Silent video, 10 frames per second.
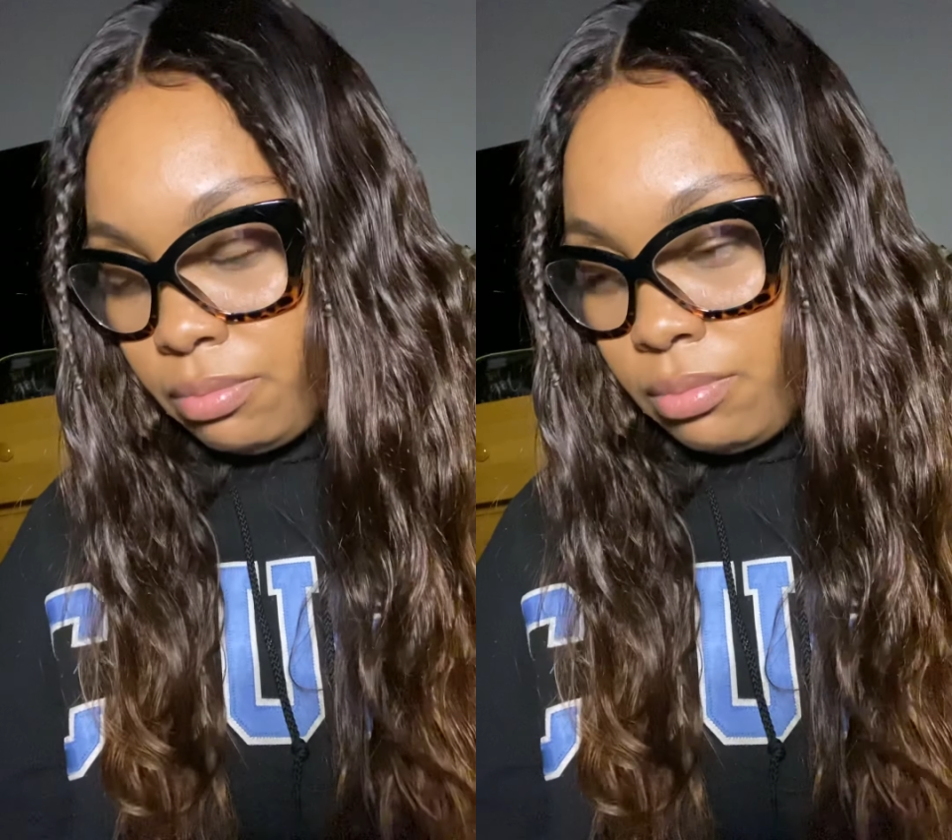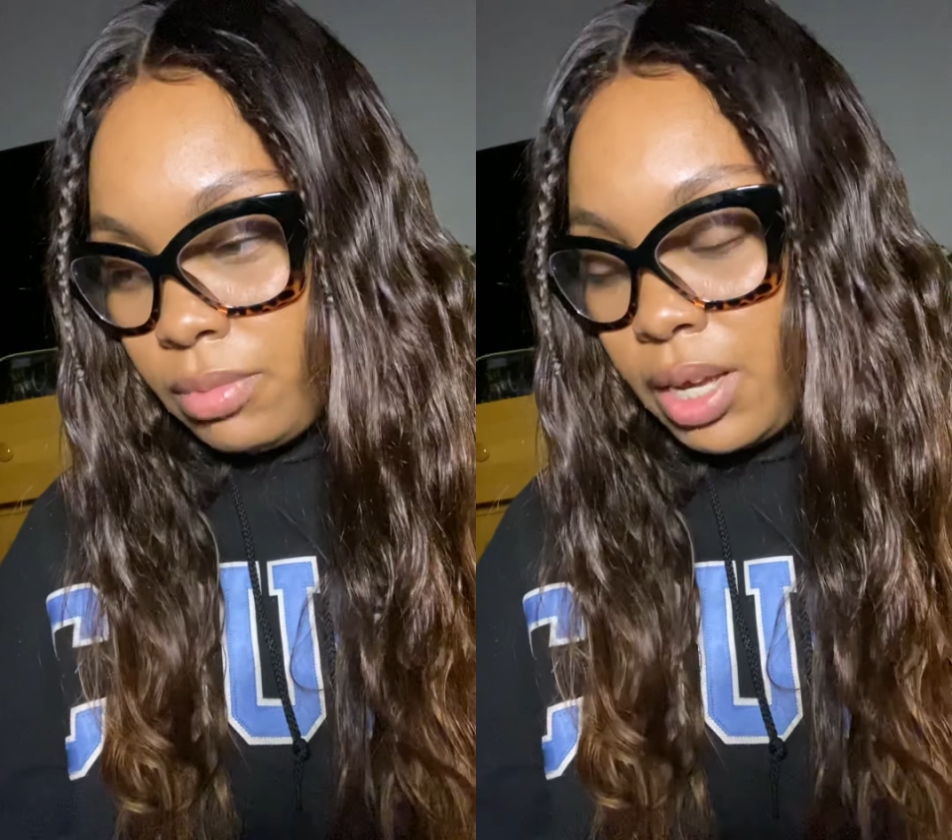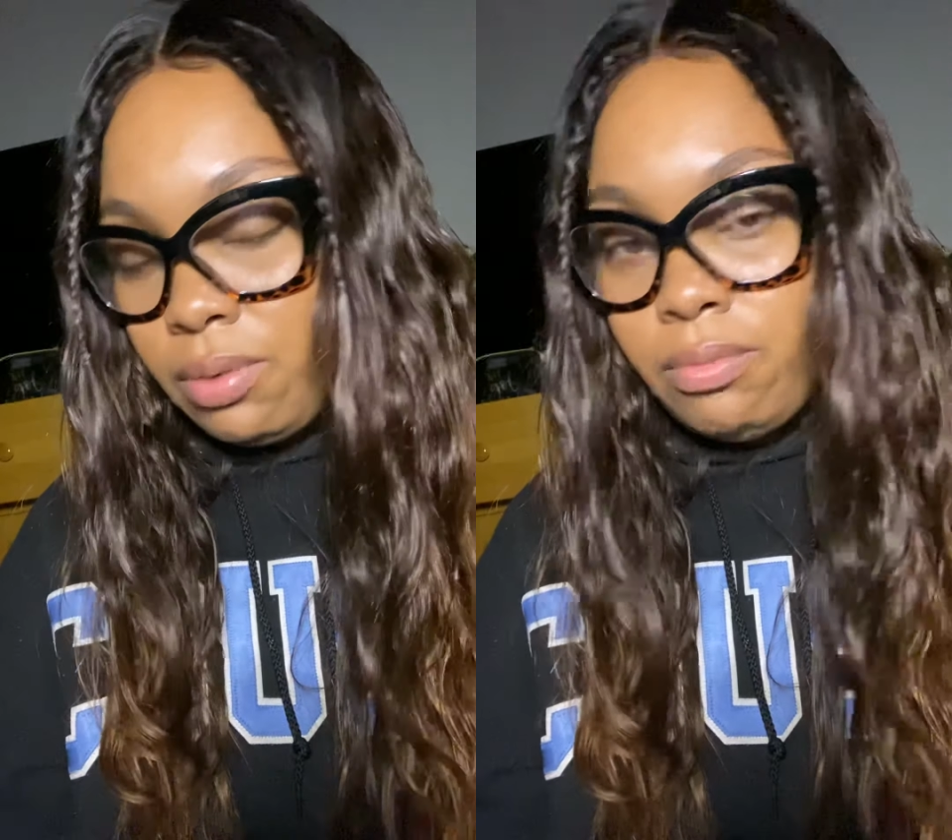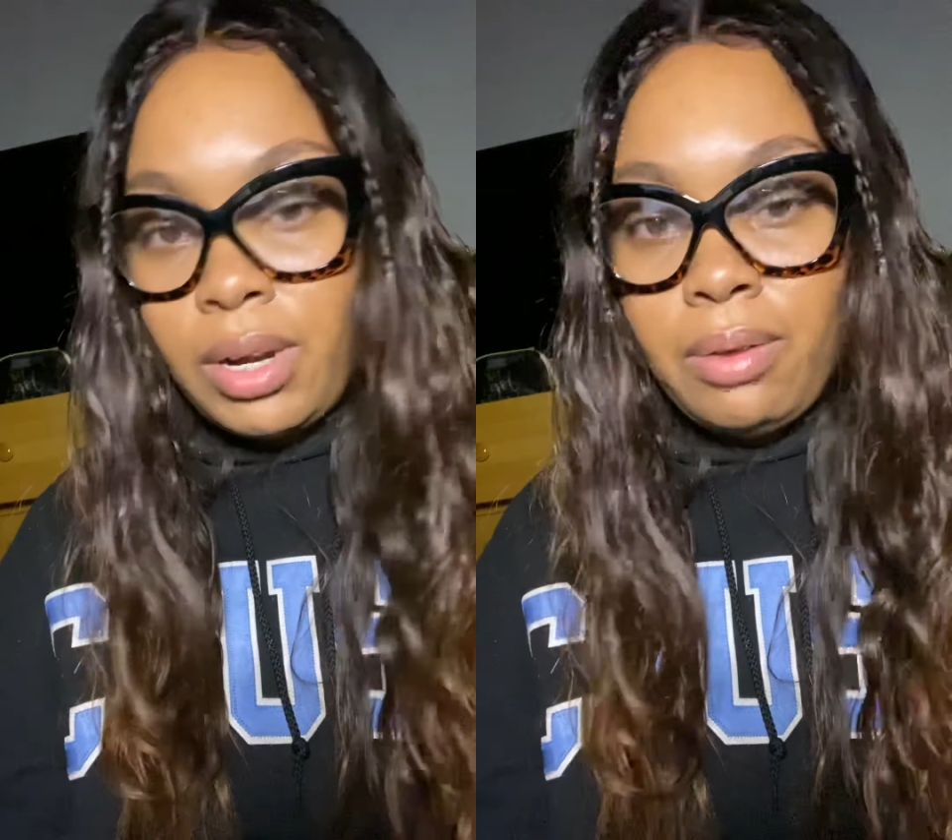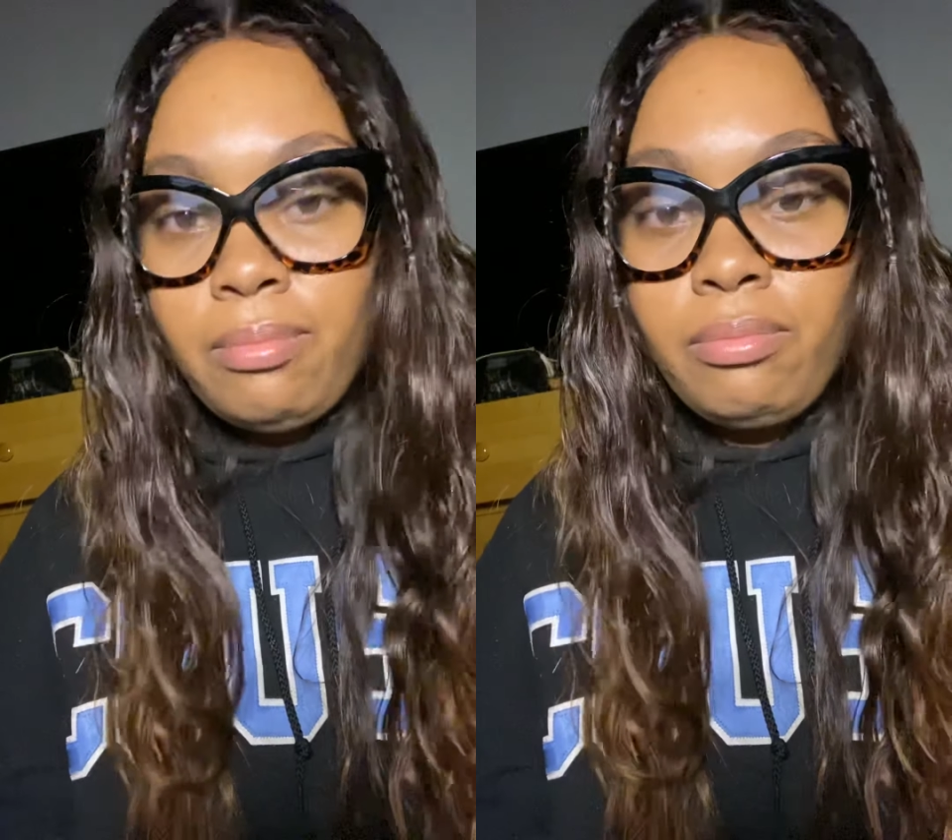like when
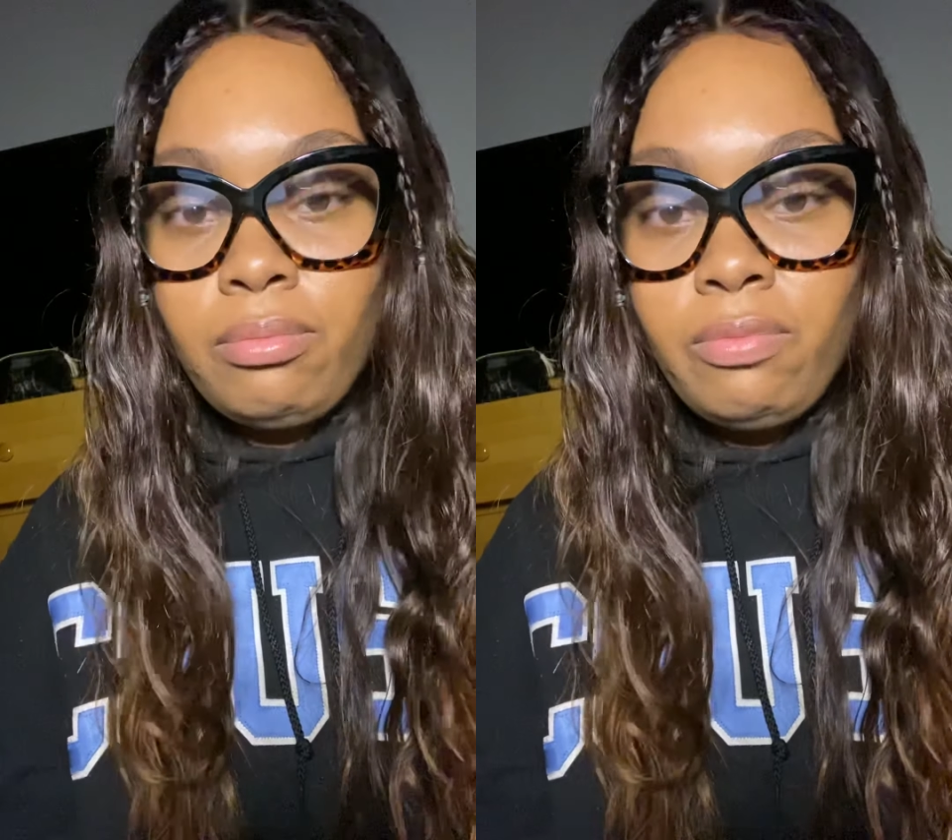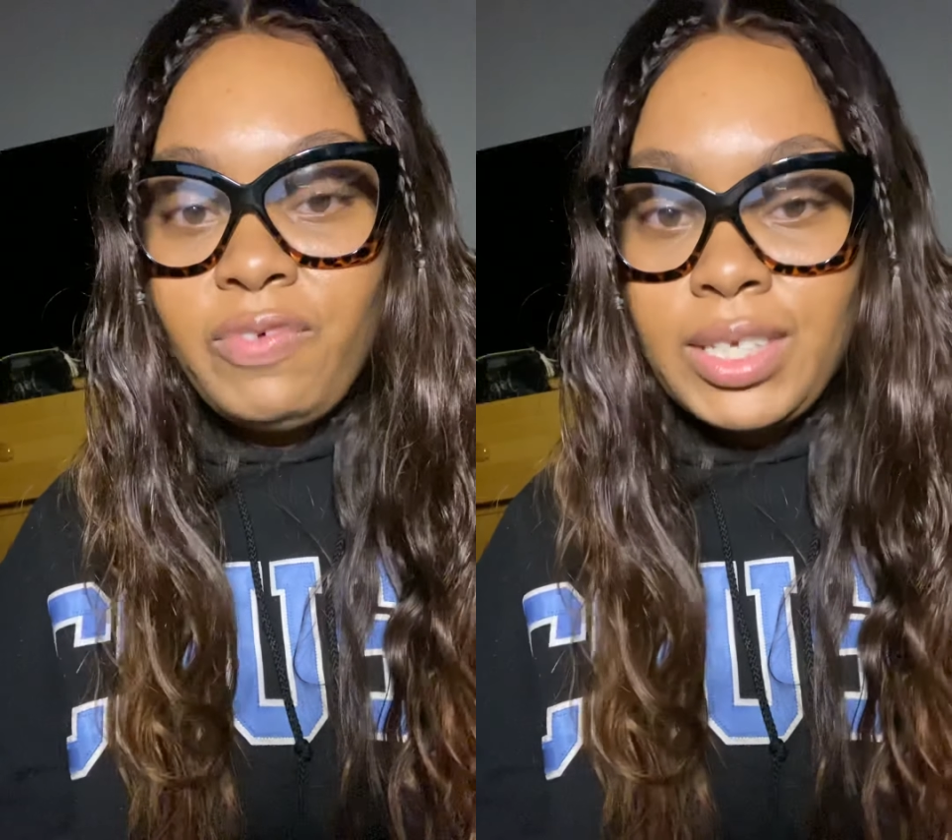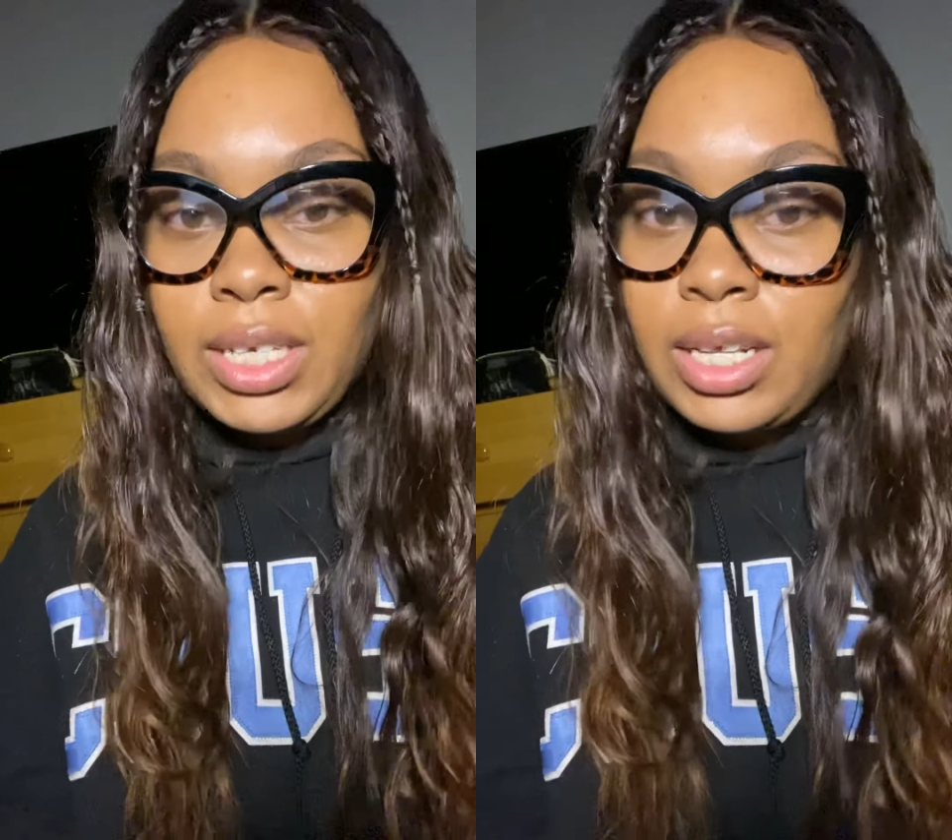I'm visiting